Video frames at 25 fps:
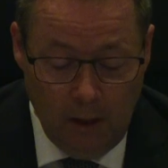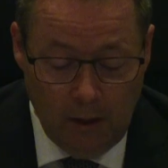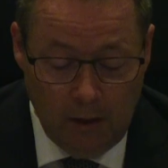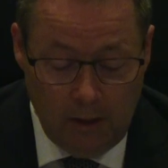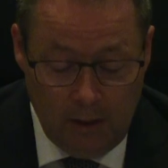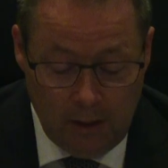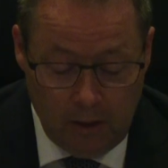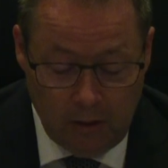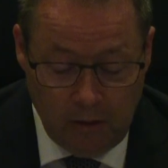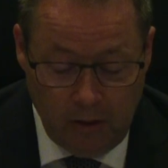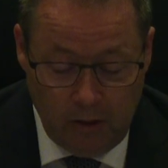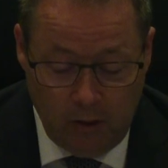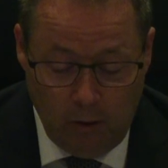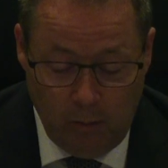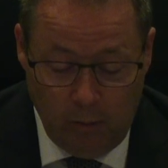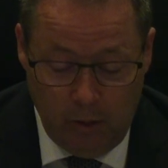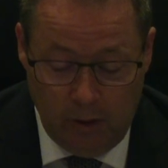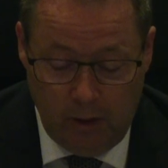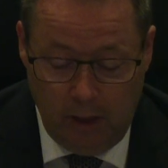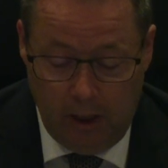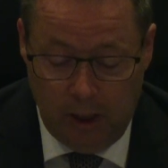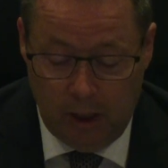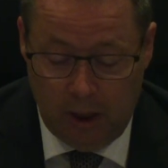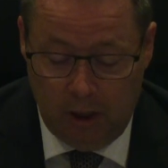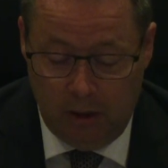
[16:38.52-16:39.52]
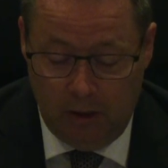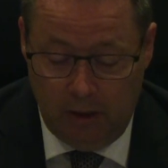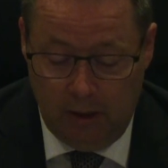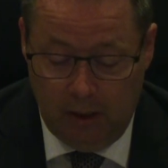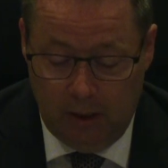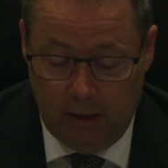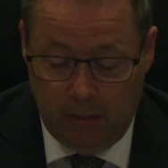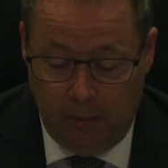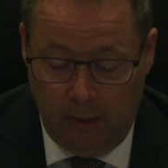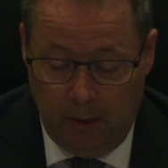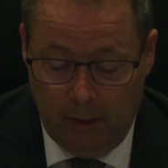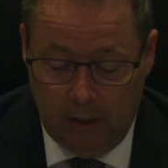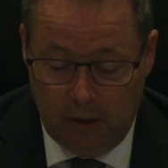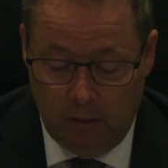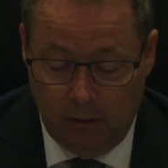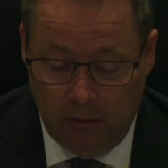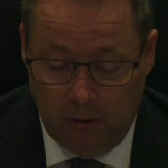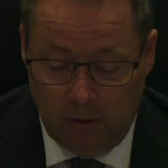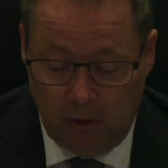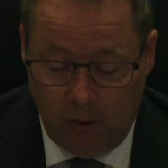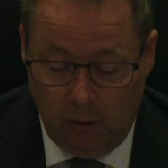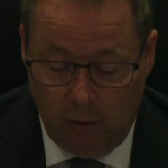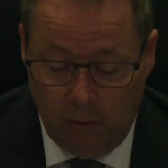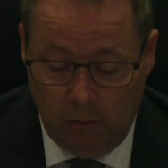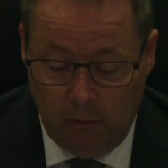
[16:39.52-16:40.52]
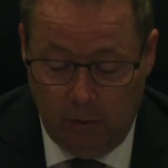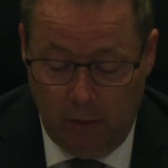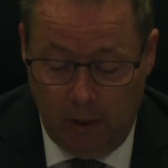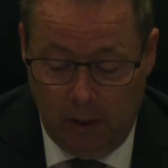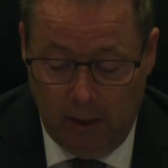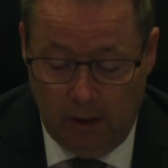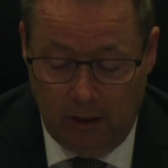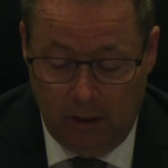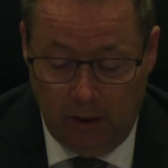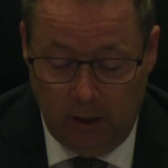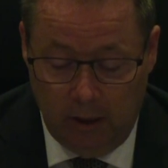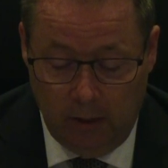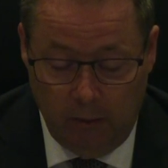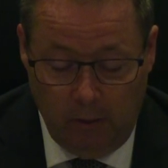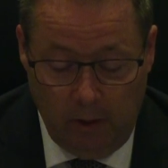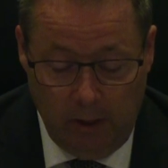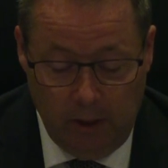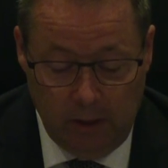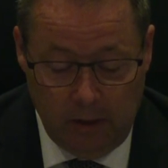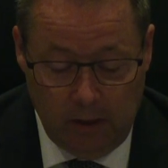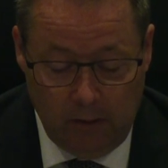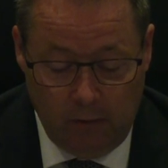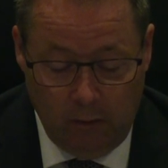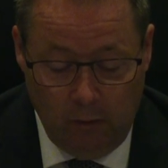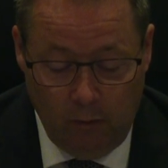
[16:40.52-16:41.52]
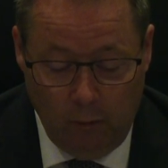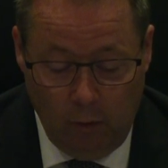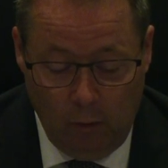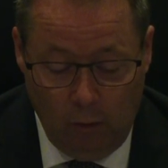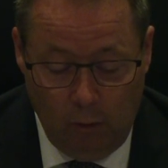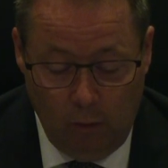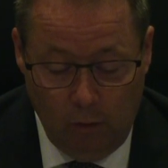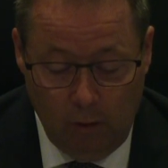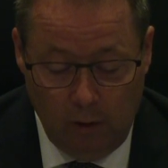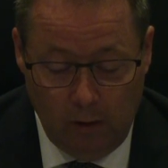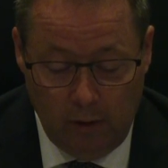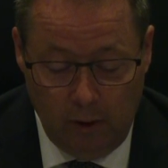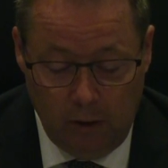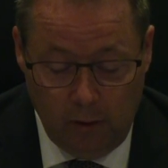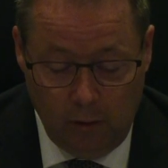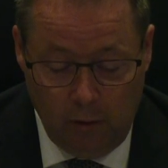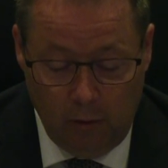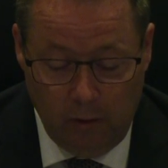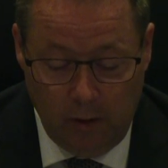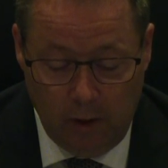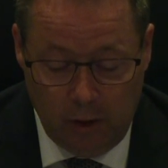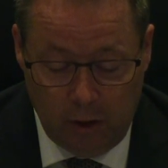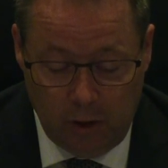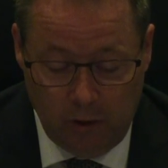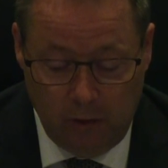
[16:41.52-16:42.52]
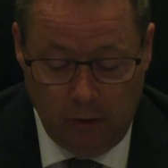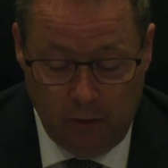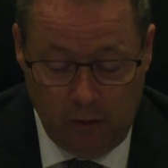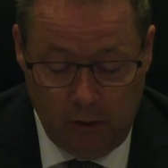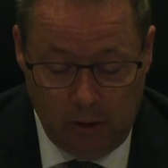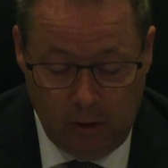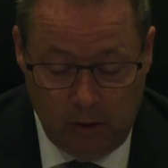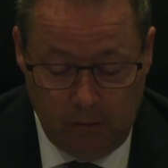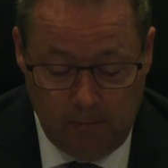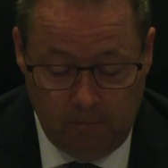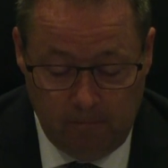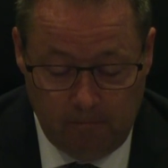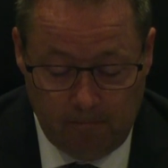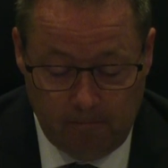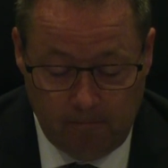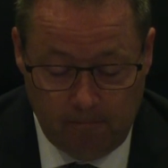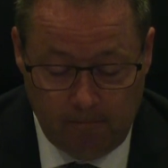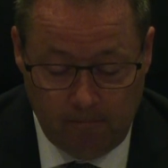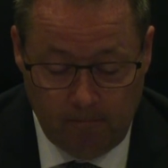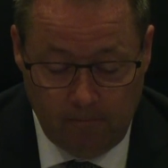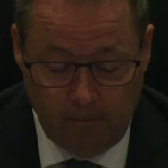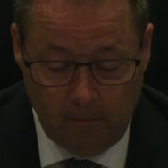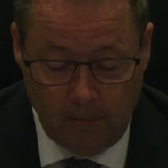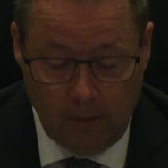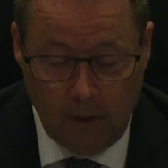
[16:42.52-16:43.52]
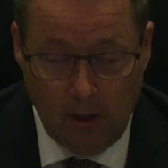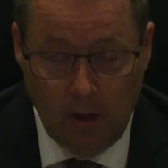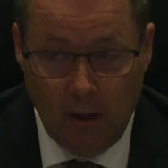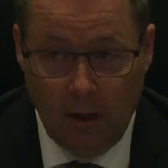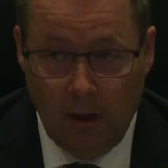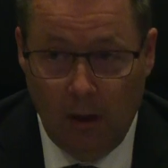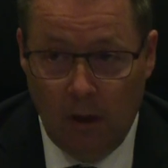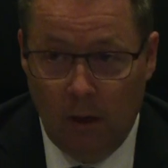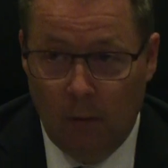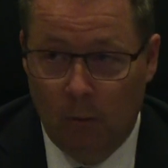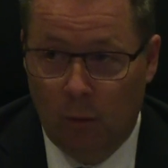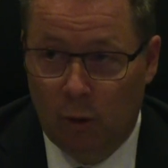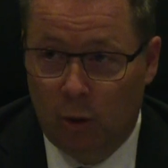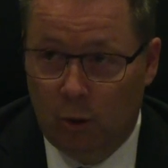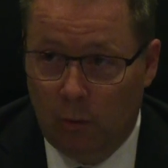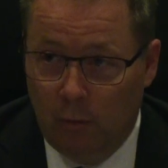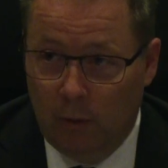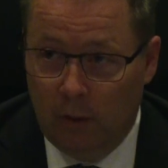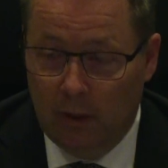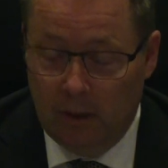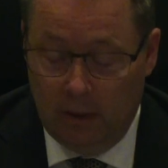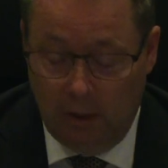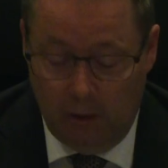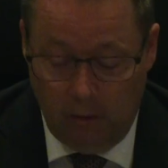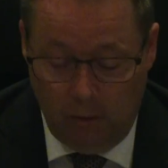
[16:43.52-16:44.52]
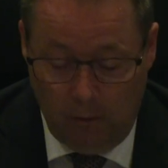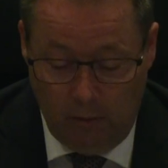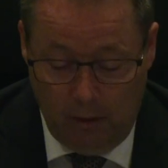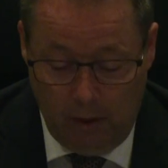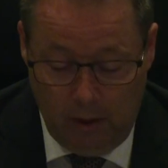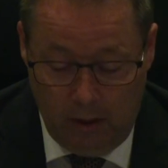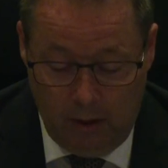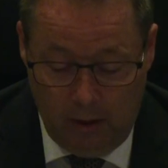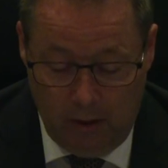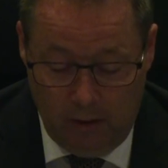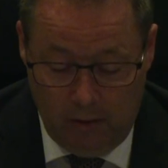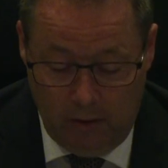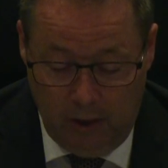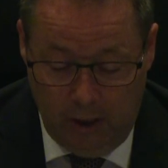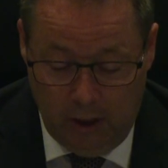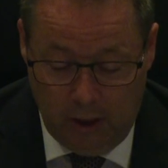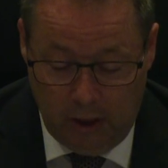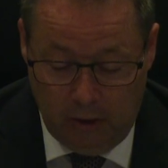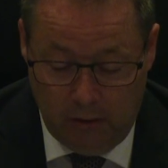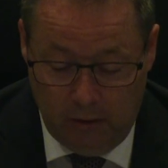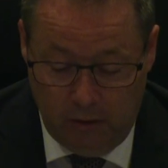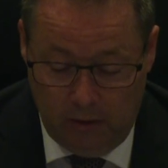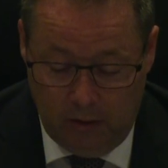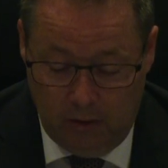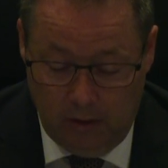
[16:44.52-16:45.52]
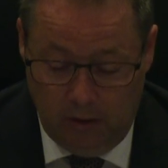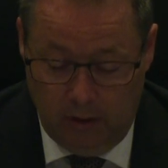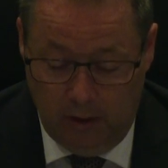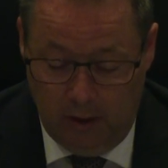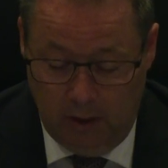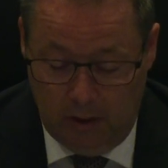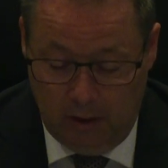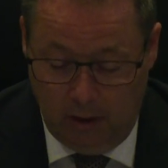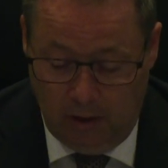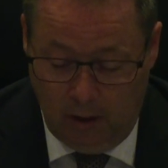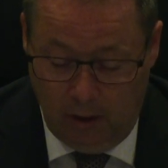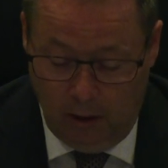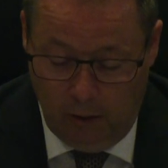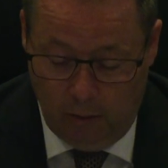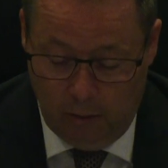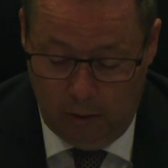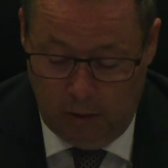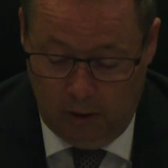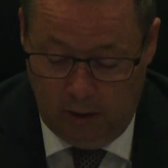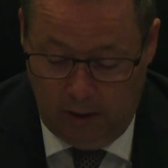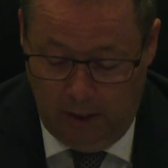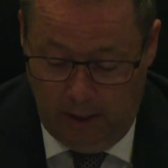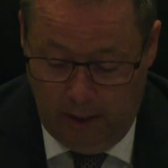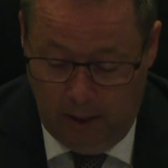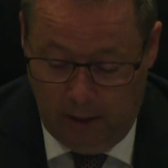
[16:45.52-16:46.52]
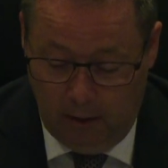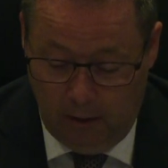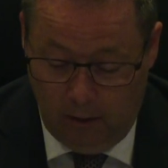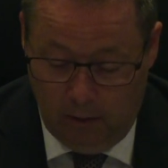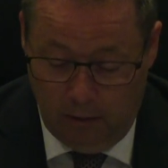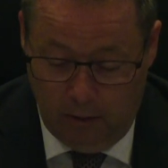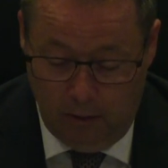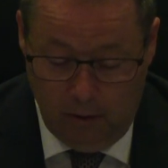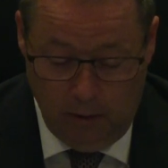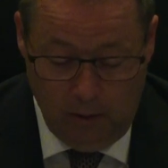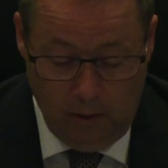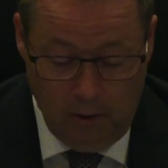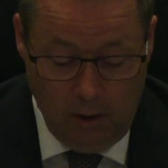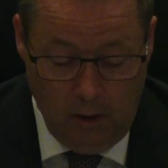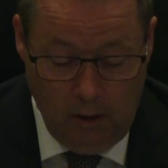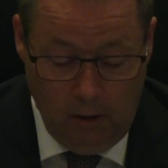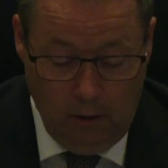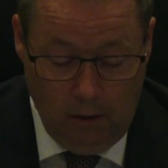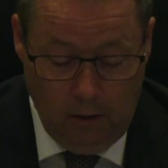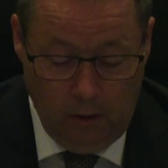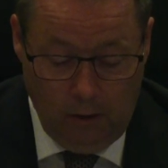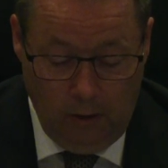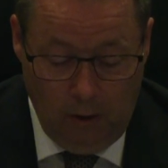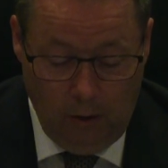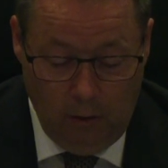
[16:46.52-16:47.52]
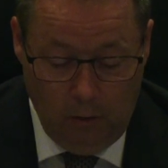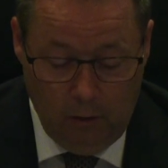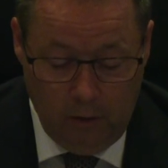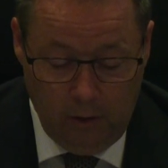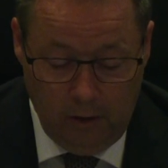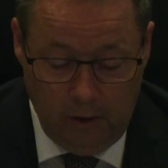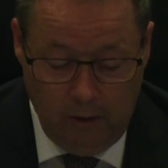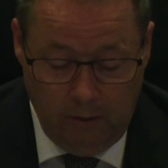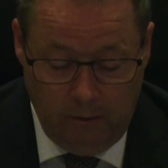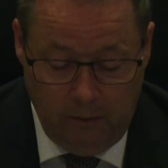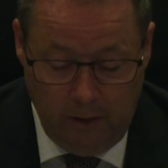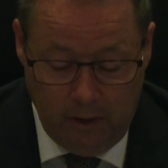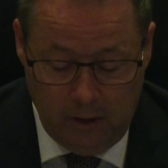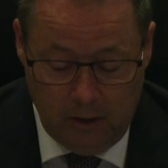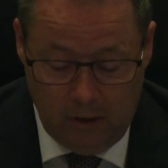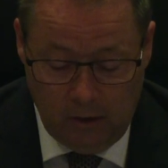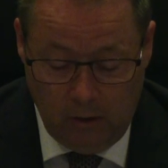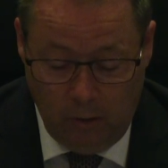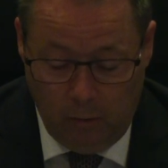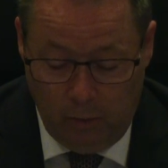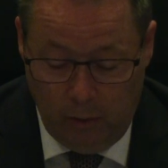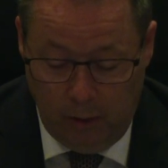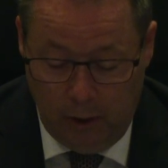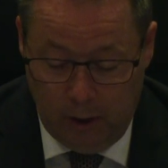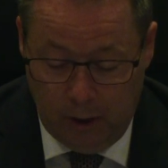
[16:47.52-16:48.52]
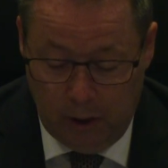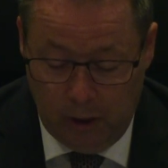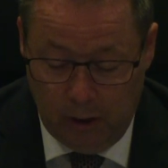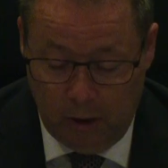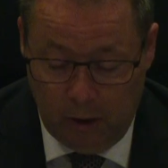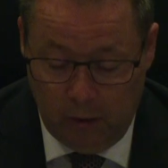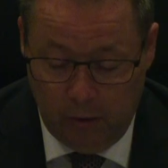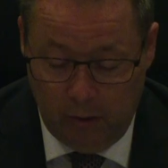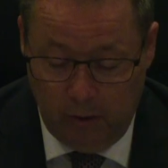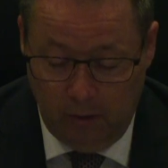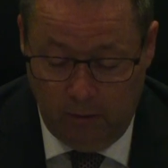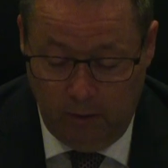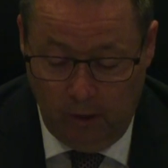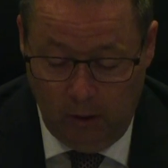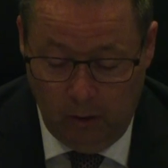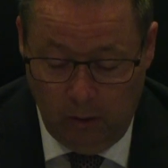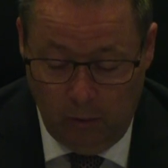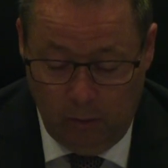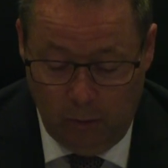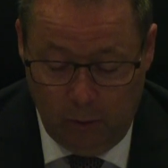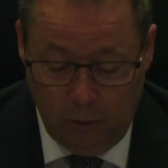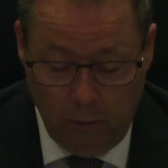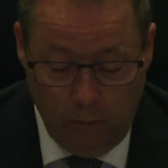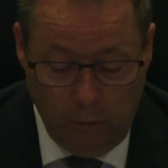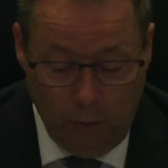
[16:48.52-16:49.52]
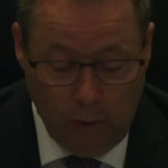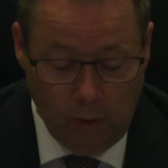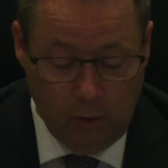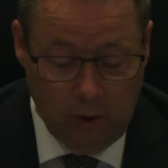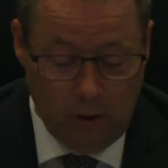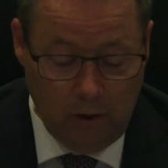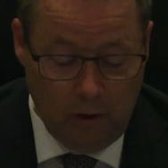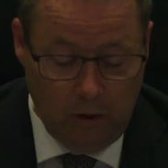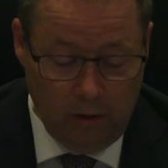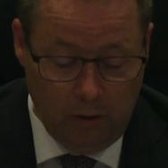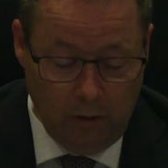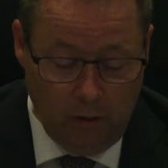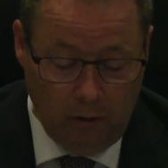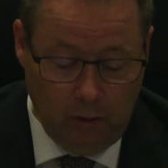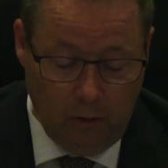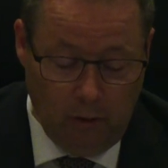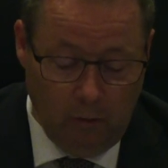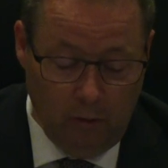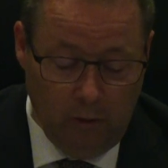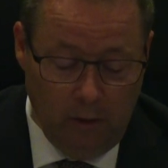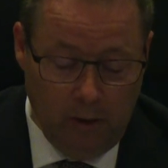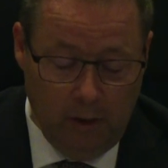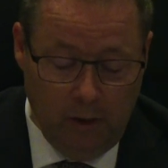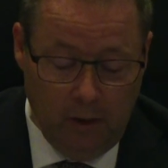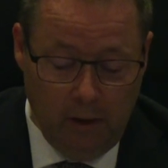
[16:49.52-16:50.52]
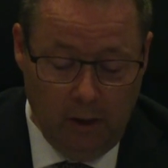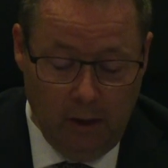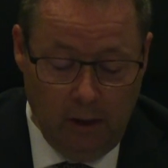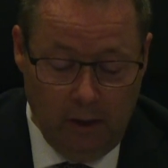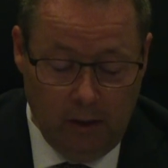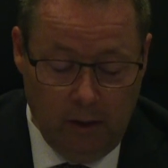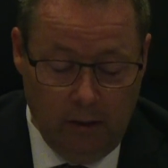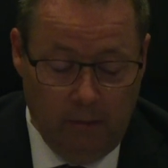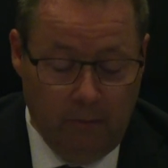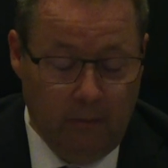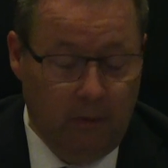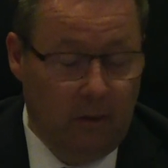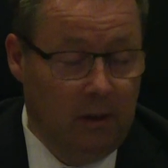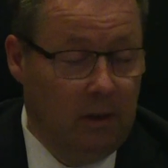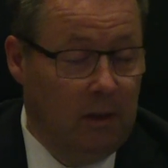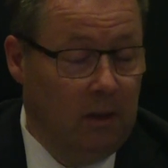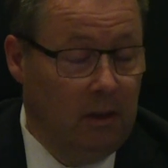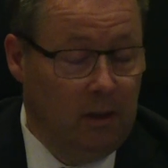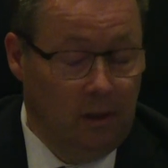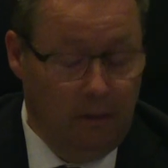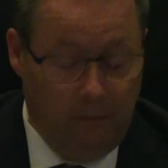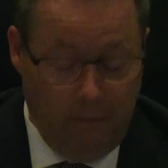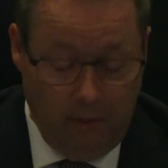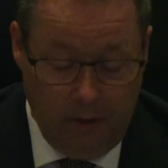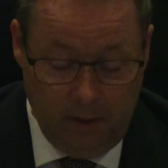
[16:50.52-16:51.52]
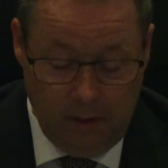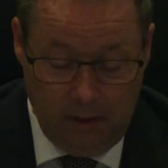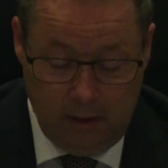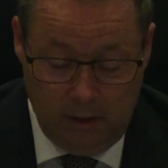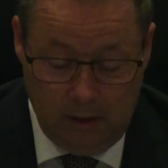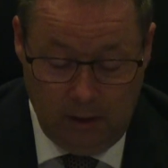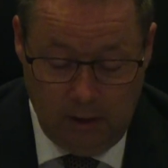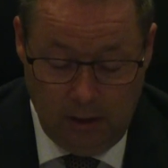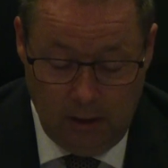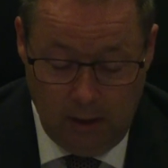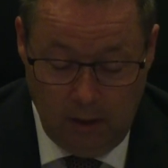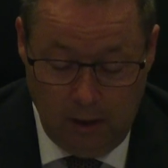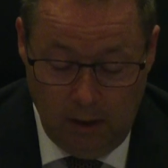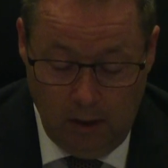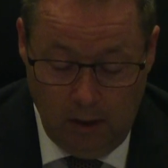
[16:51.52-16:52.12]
This recommendation is based on sound military advice from all the Nordic CHODs. Between the Nordic nations, there is a close dialogue on how the defense cooperation should develop to bolster not only the, the defense